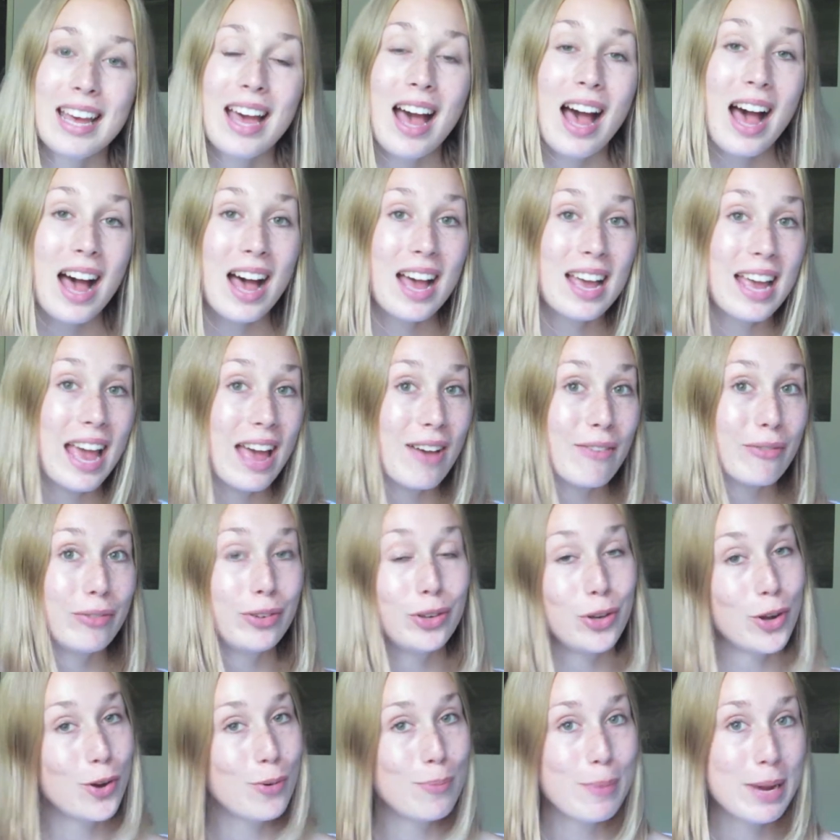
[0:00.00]
I have
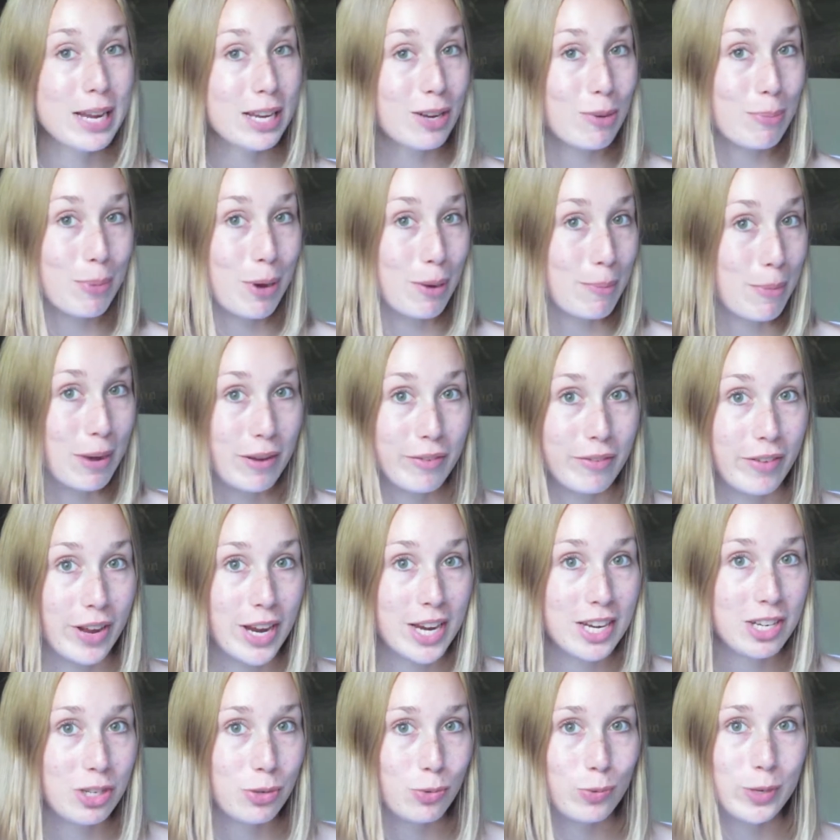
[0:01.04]
no makeup on my
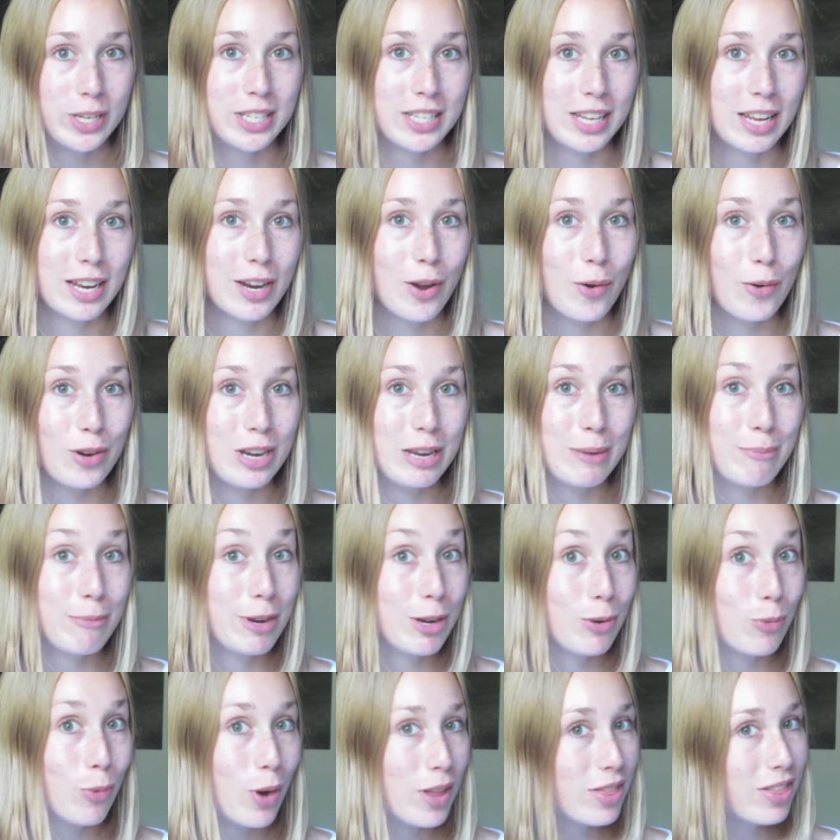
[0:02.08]
face, which can only
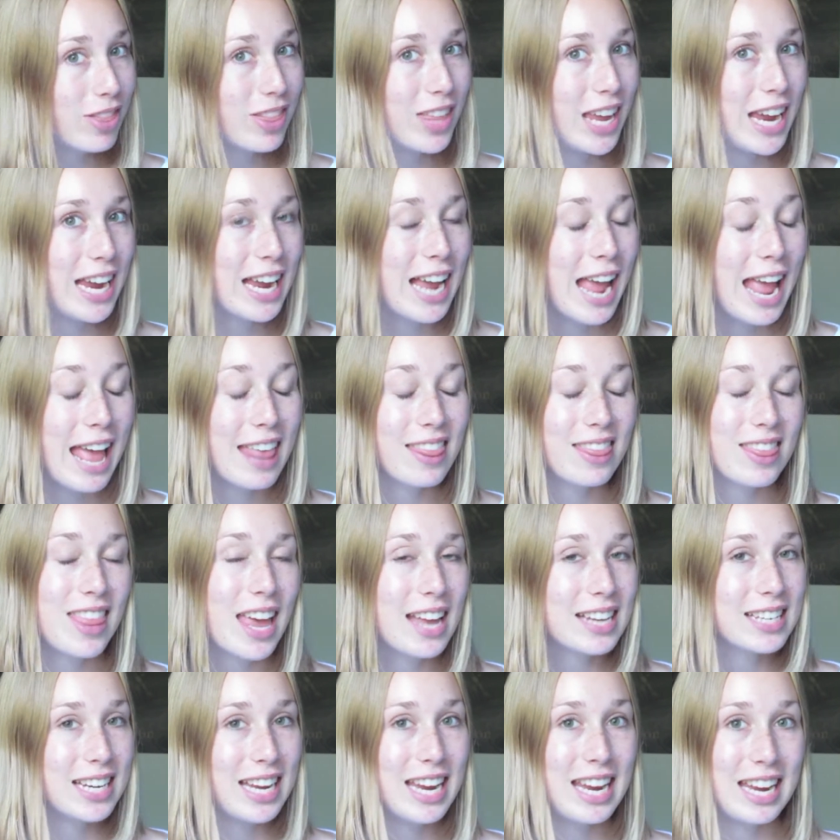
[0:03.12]
mean one thing, and
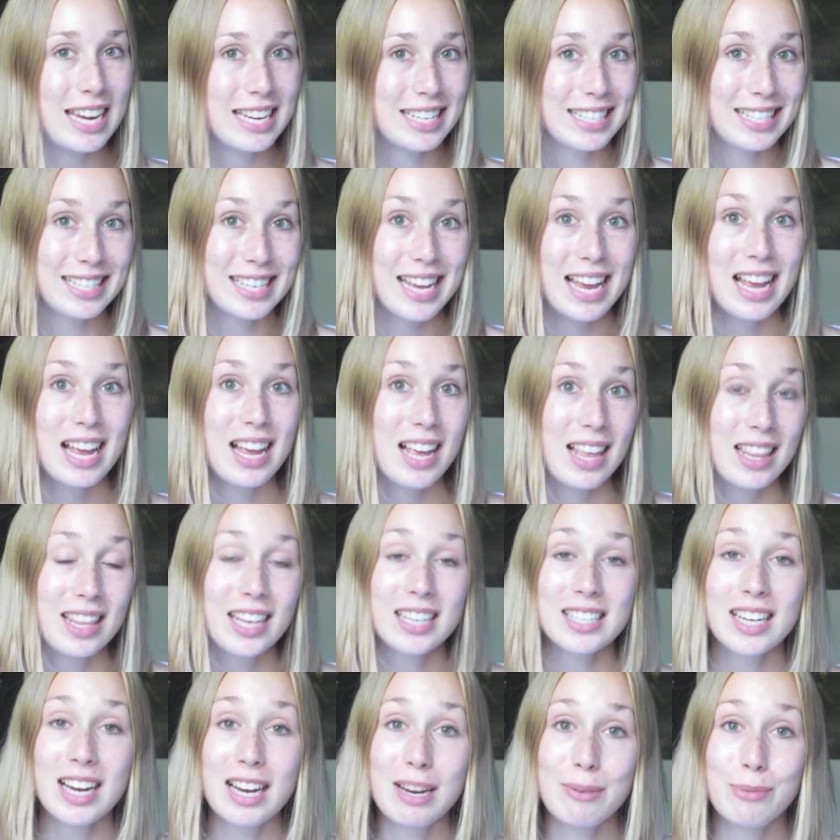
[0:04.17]
that is
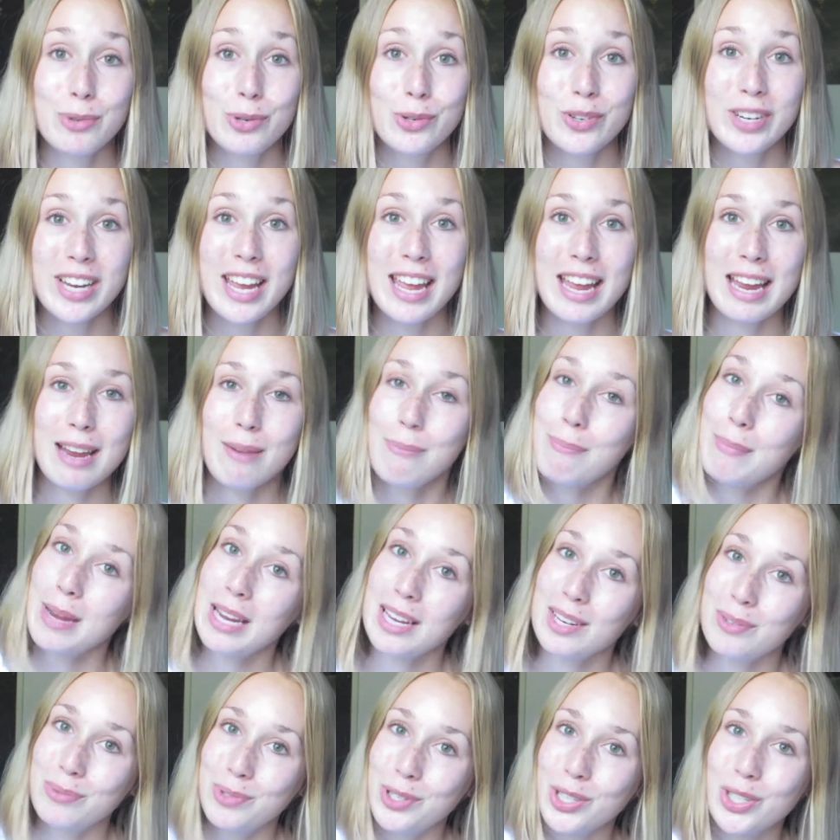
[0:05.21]
that I am doing a
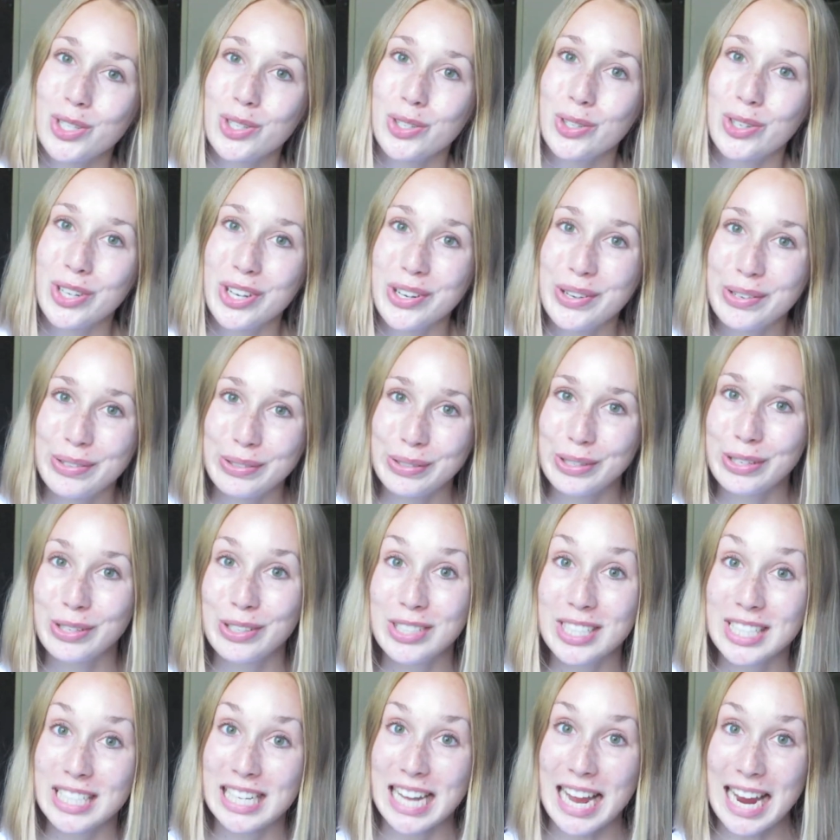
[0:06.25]
makeup tutorial for you
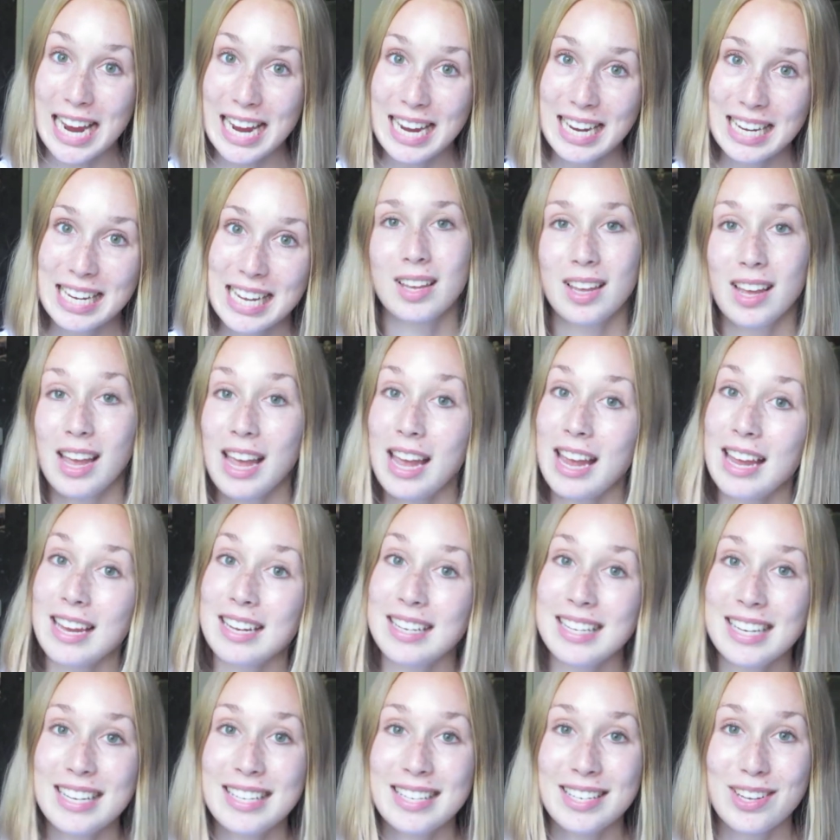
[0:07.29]
today. And
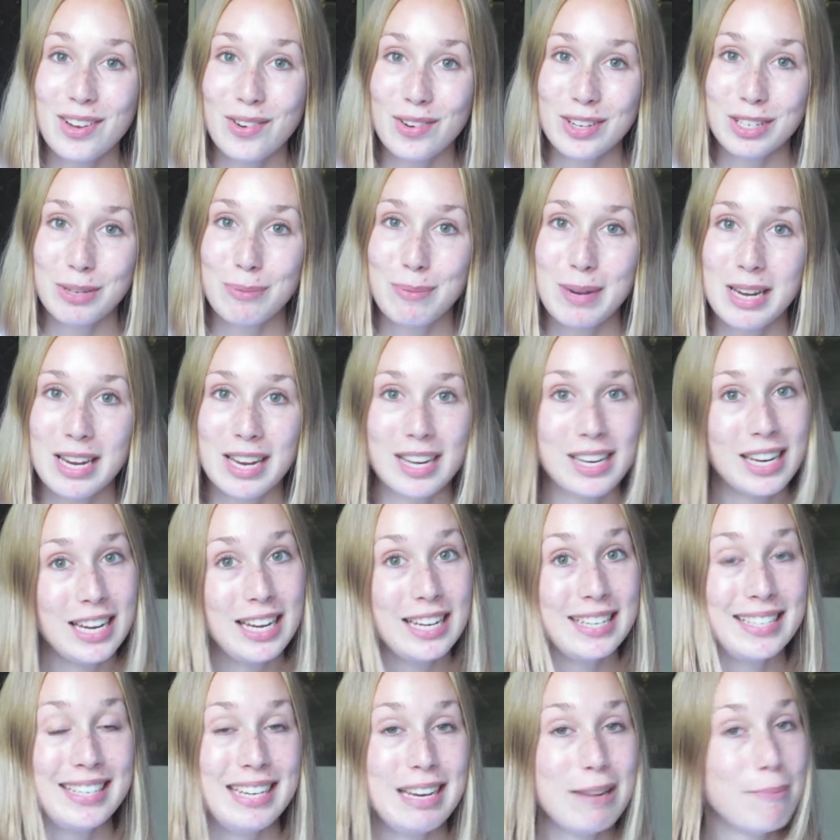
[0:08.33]
it's going to be an
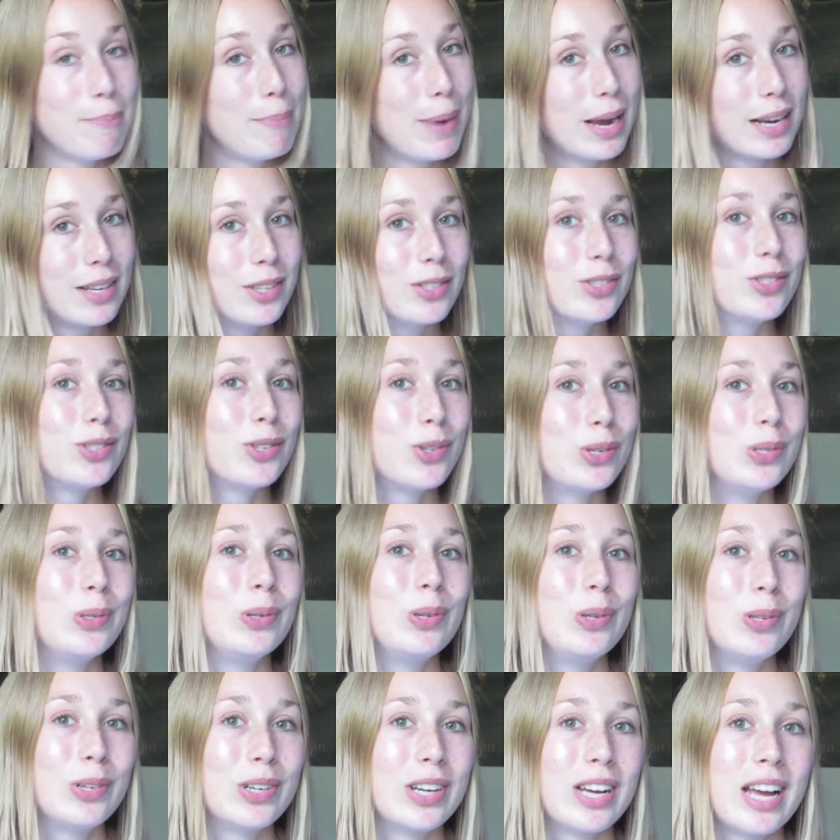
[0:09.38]
easy back to school
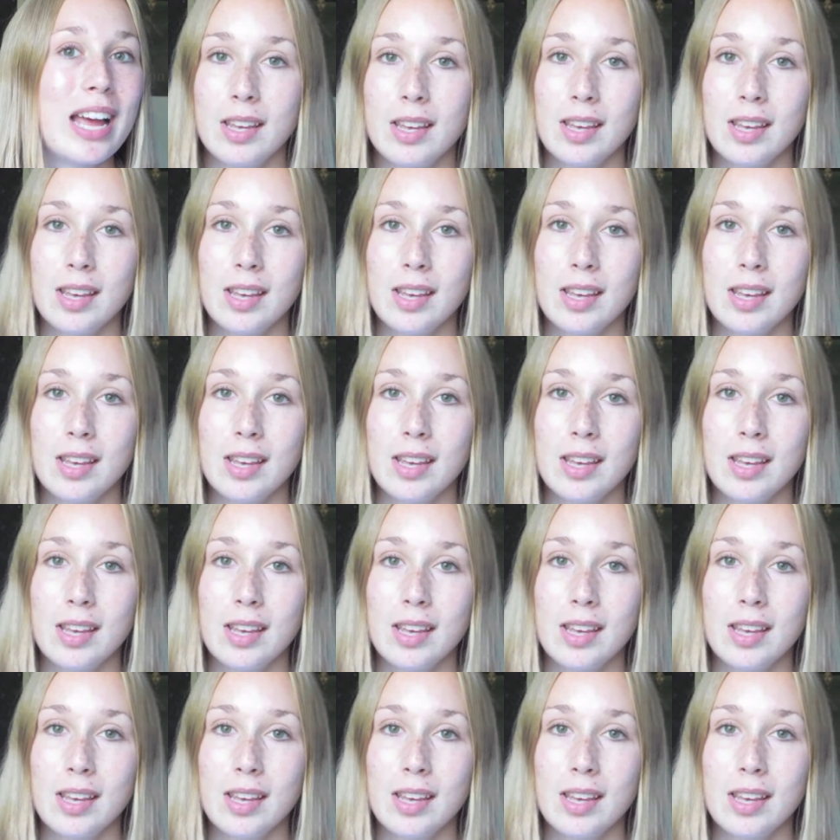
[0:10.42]
look.